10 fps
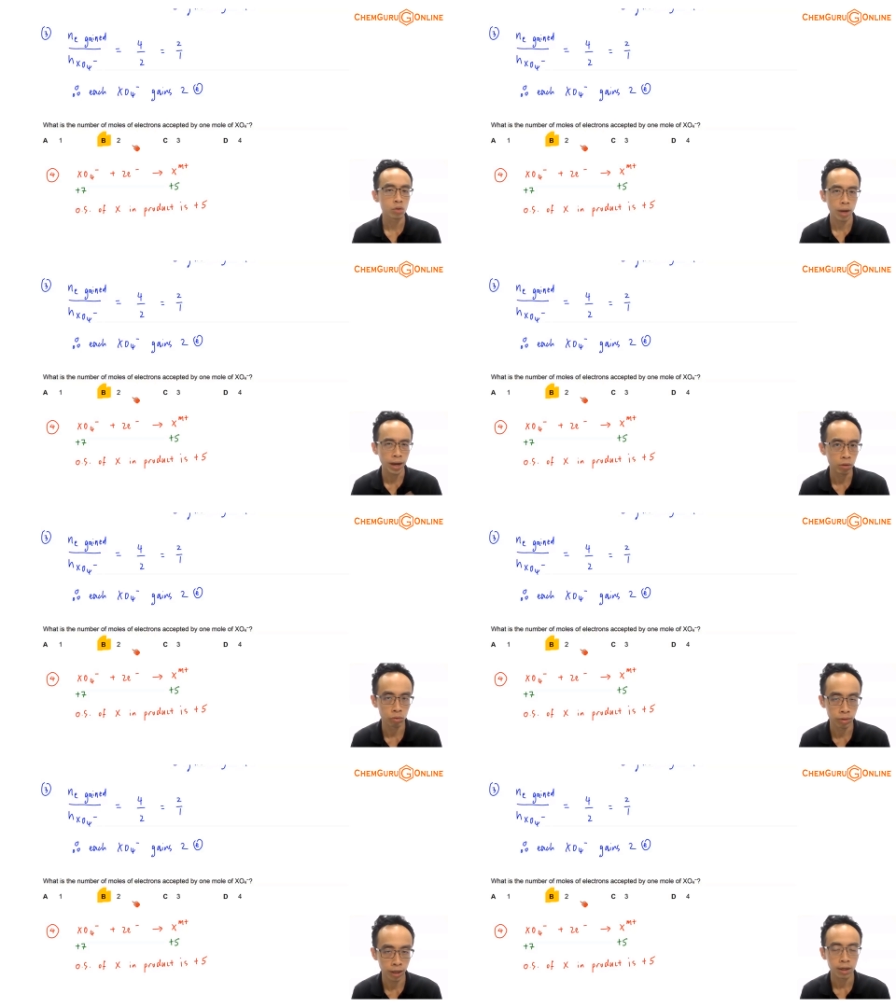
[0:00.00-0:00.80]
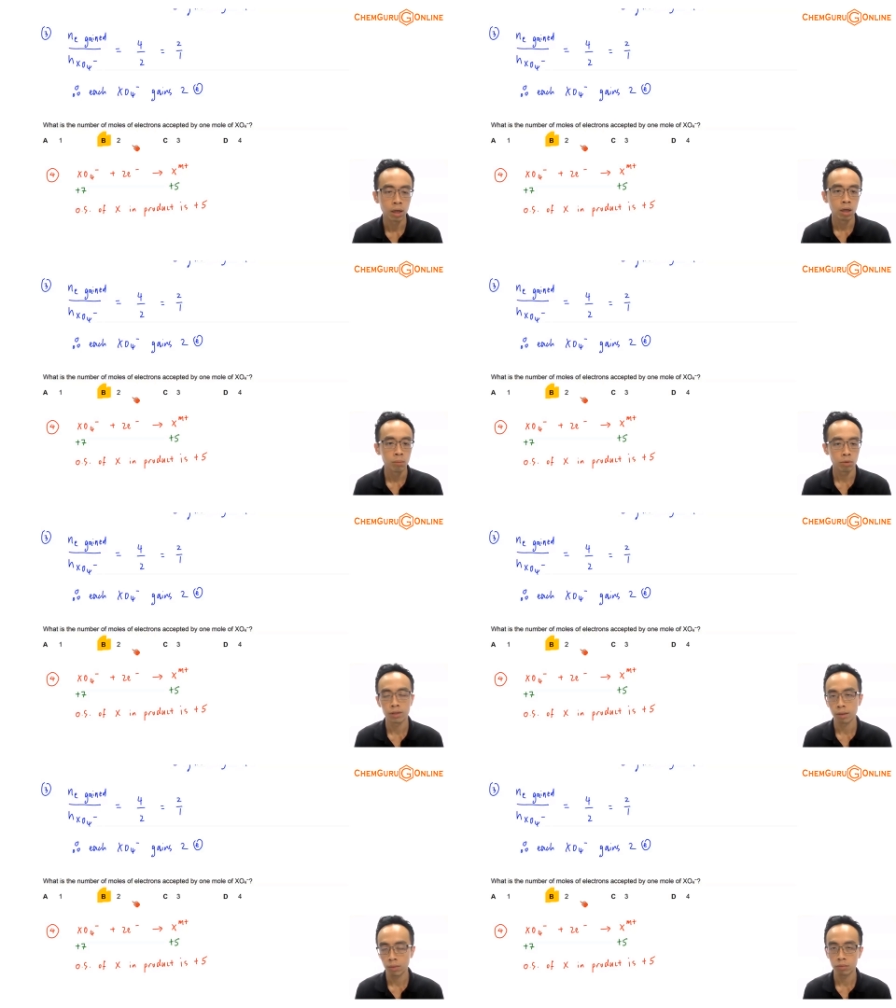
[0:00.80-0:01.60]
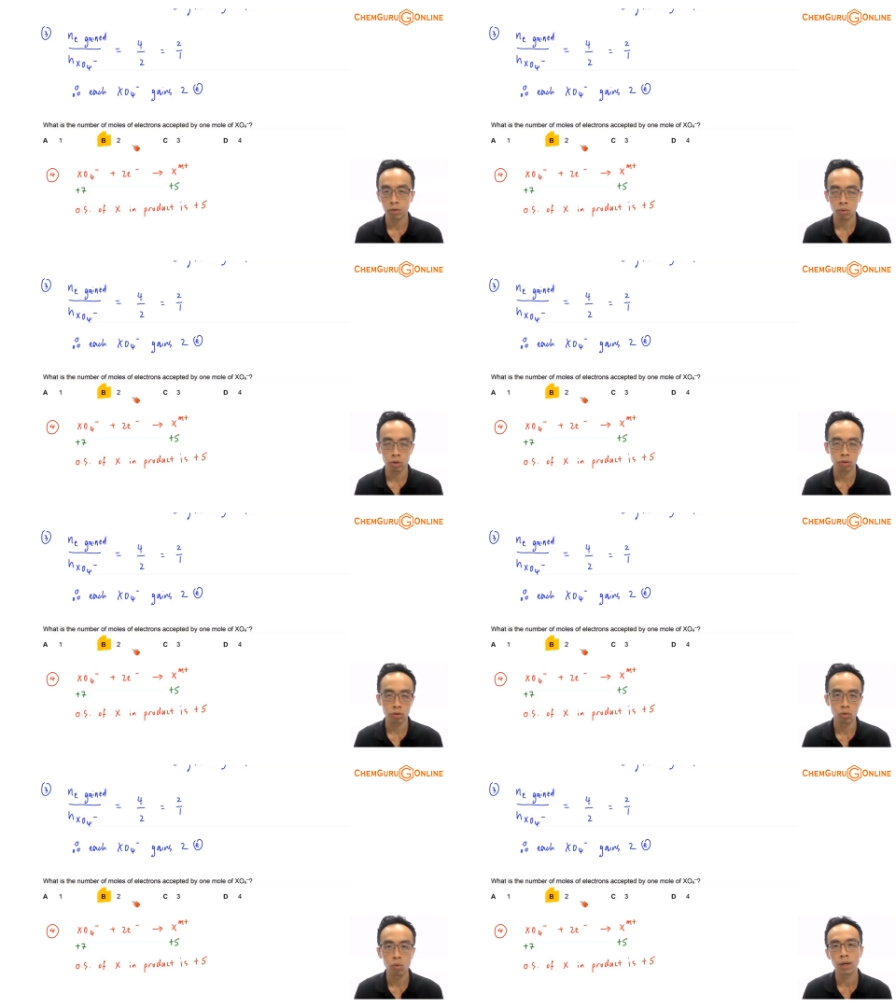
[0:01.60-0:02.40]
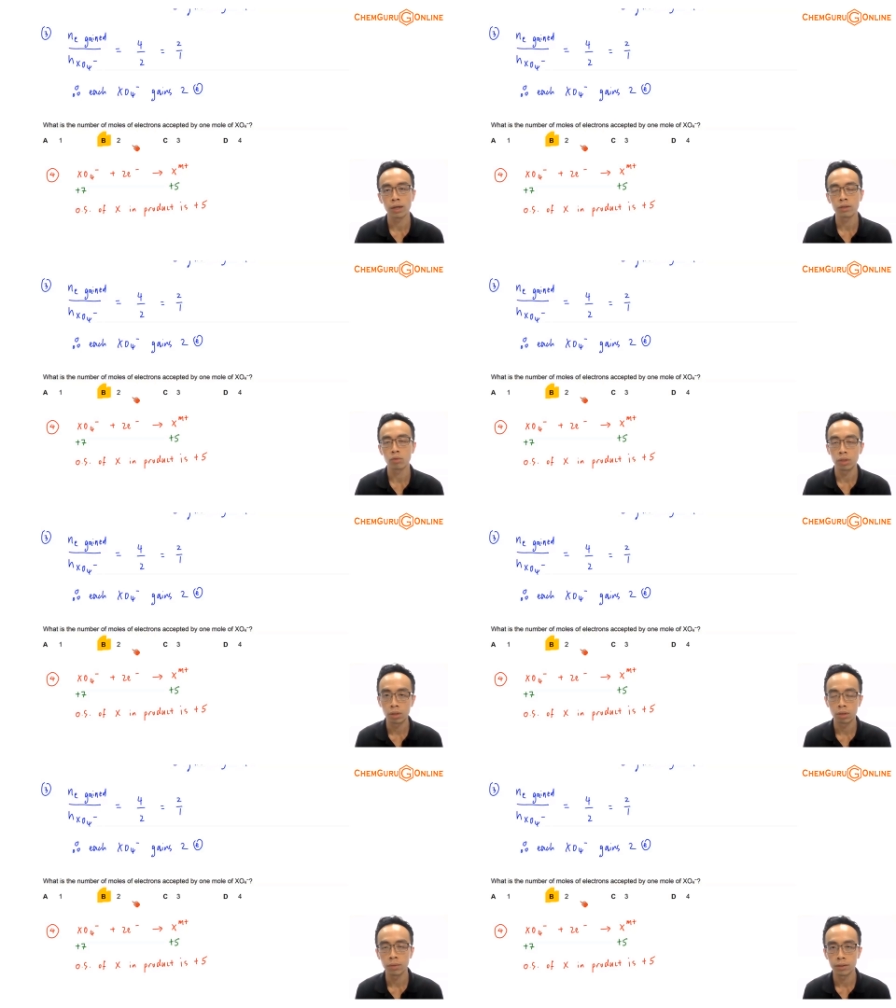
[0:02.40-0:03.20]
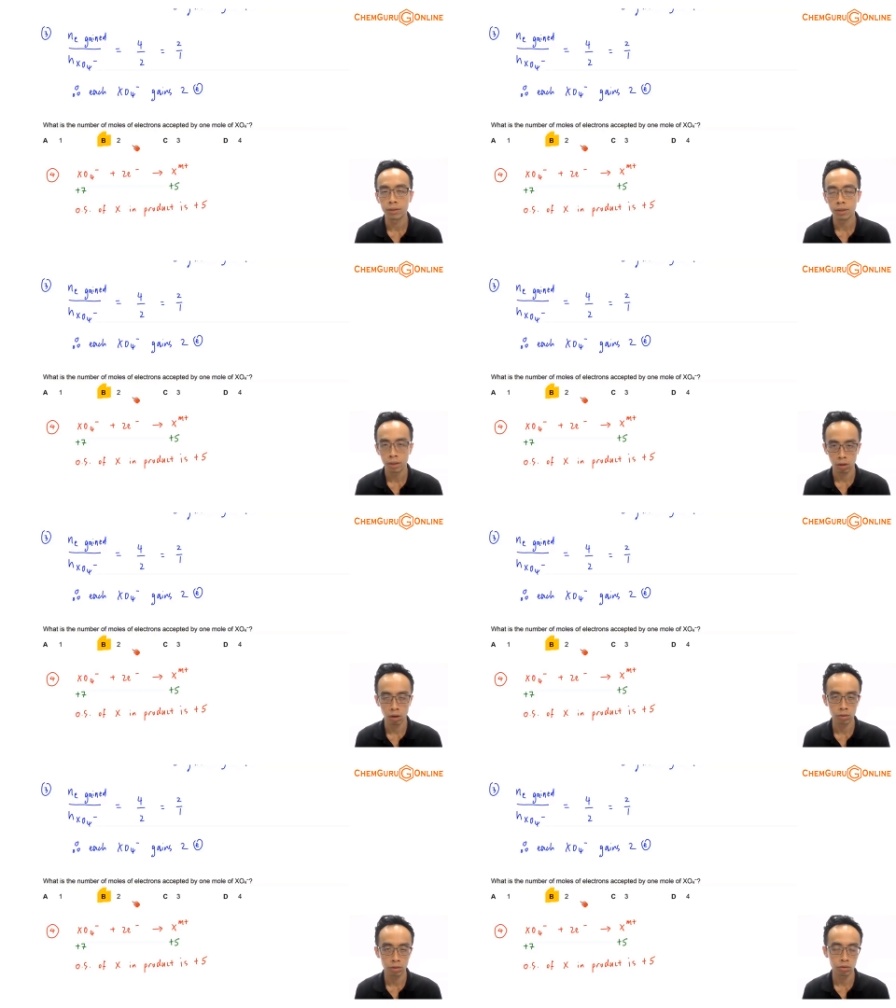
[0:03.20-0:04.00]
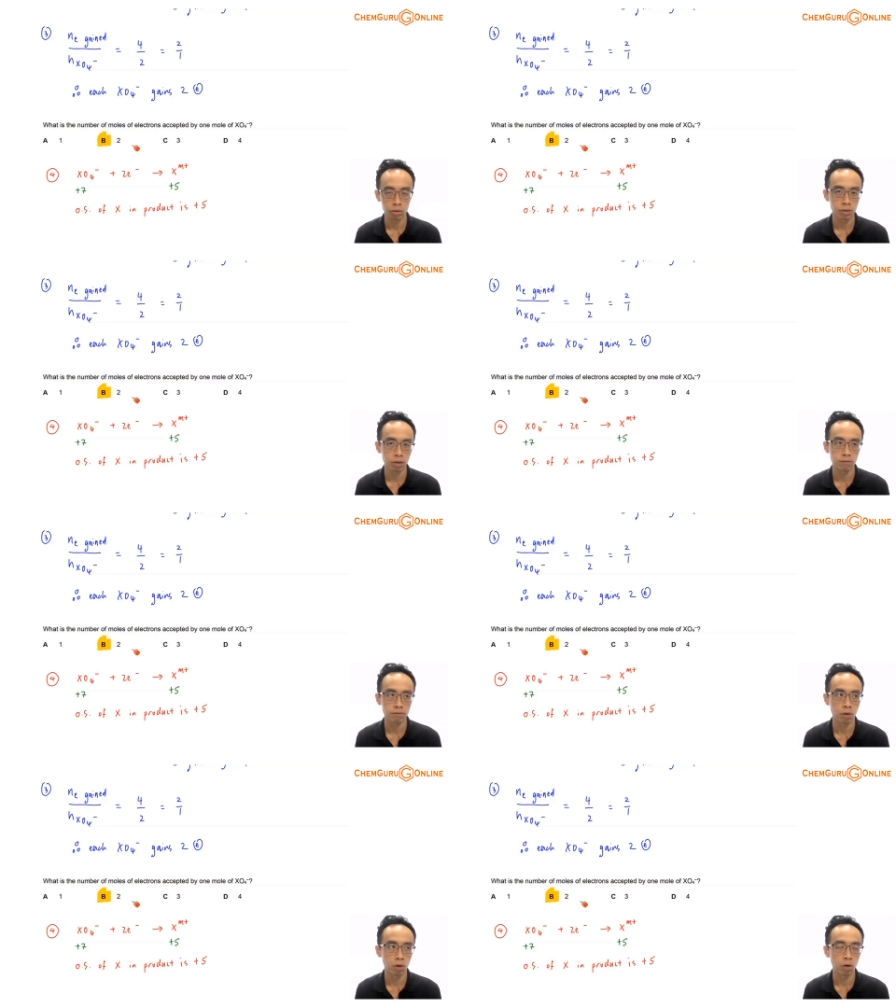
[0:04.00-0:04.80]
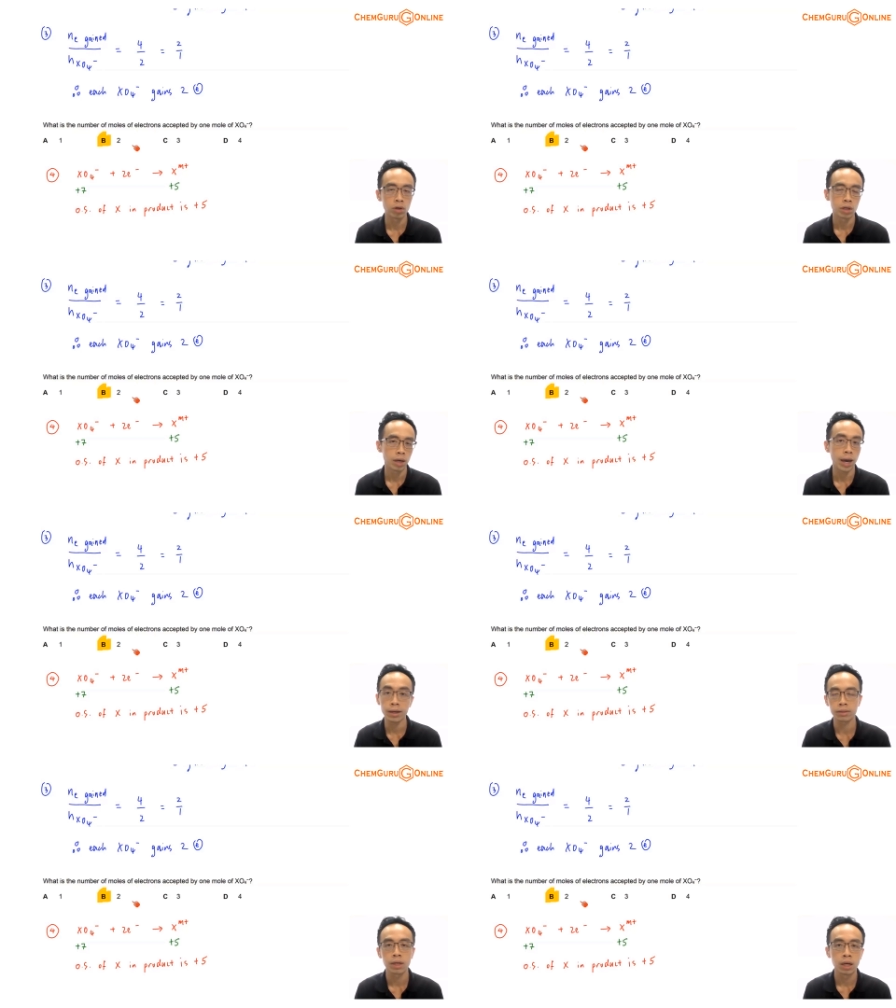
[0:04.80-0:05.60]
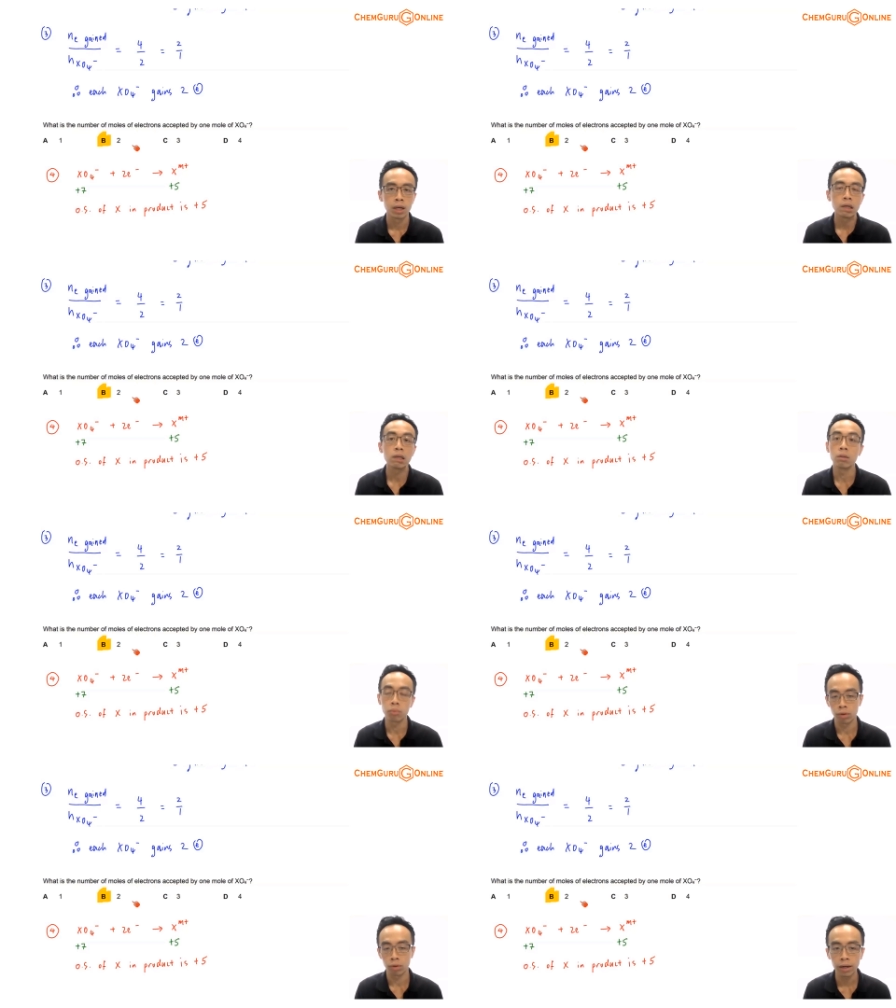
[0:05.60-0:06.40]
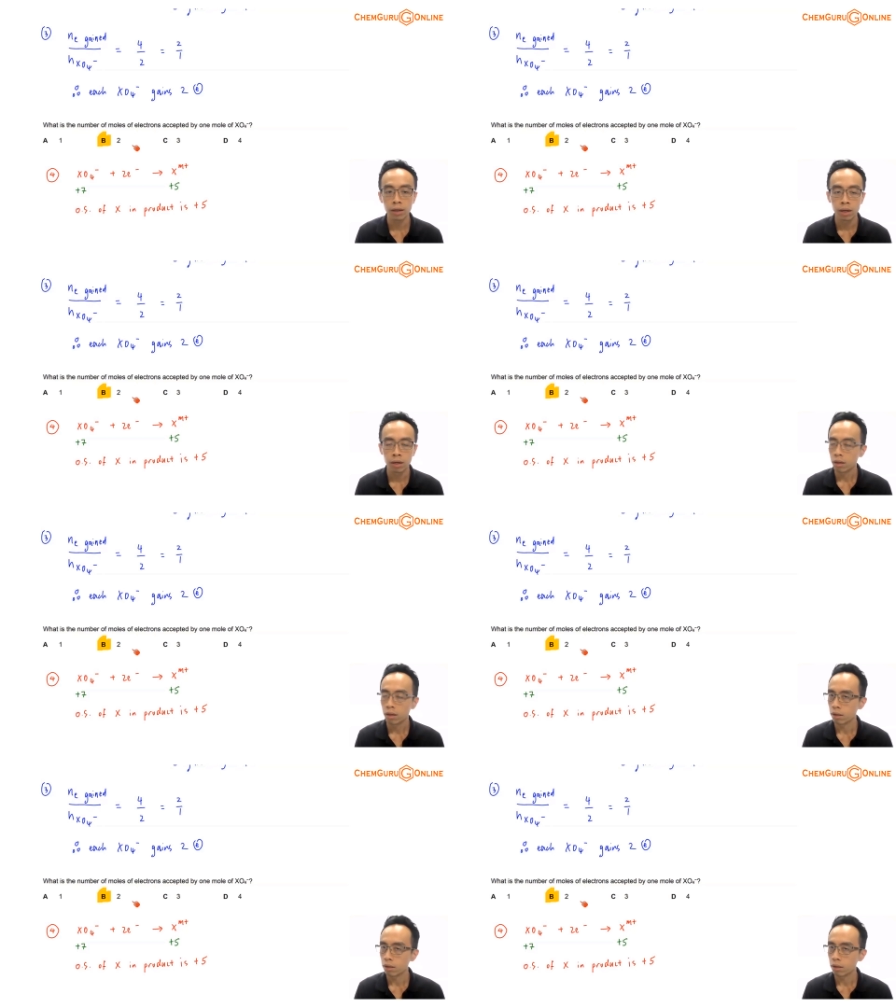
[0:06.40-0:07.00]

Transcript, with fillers: Just to add on to that, because sometimes the question do want us to determine the oxidation state for X in the product,